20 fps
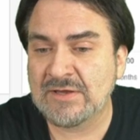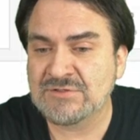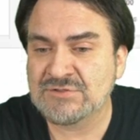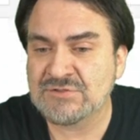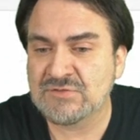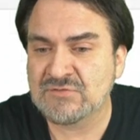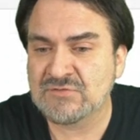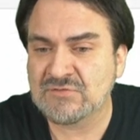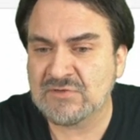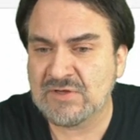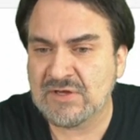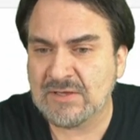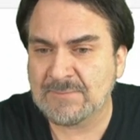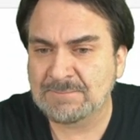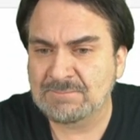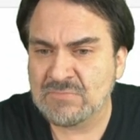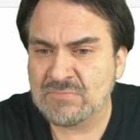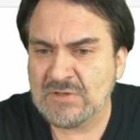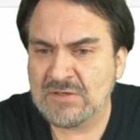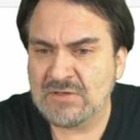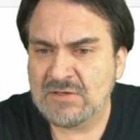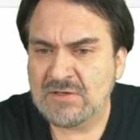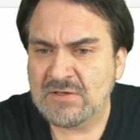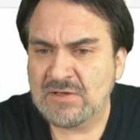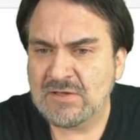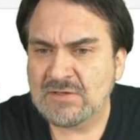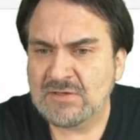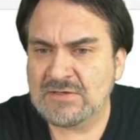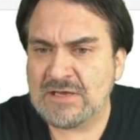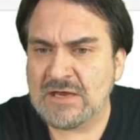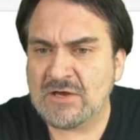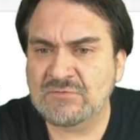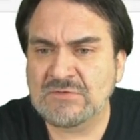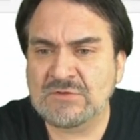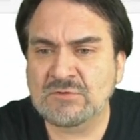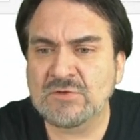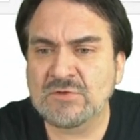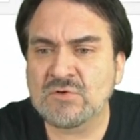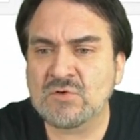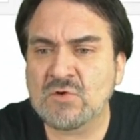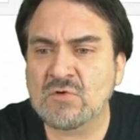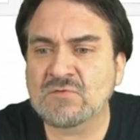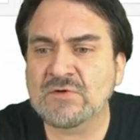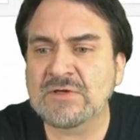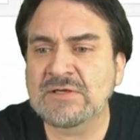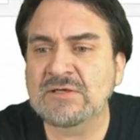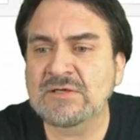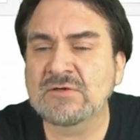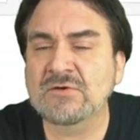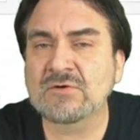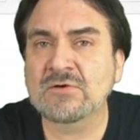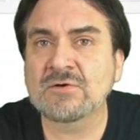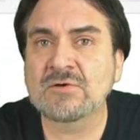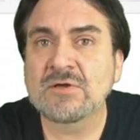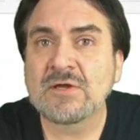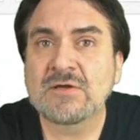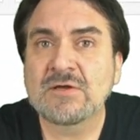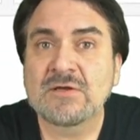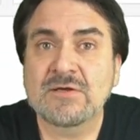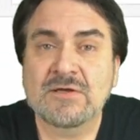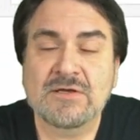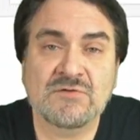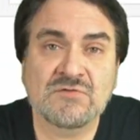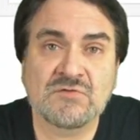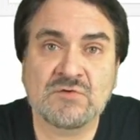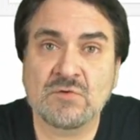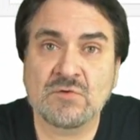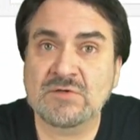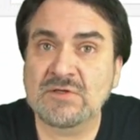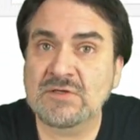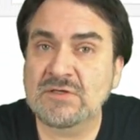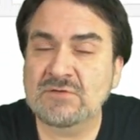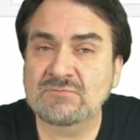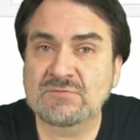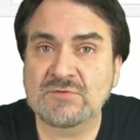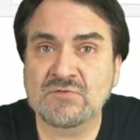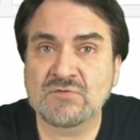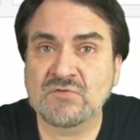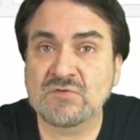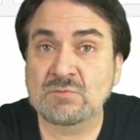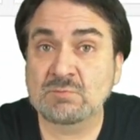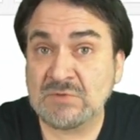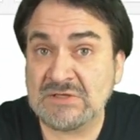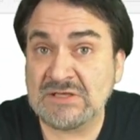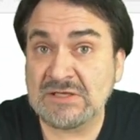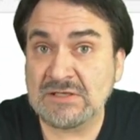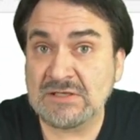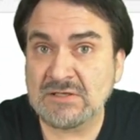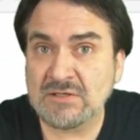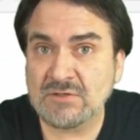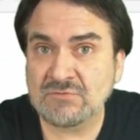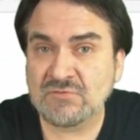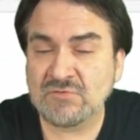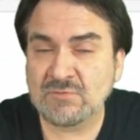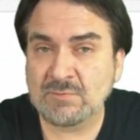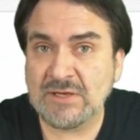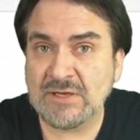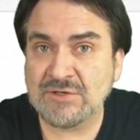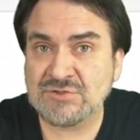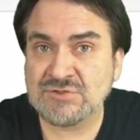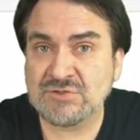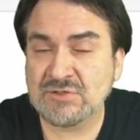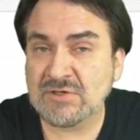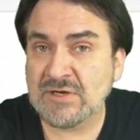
I should say. Now, if you look over here, it's going to give you some key information.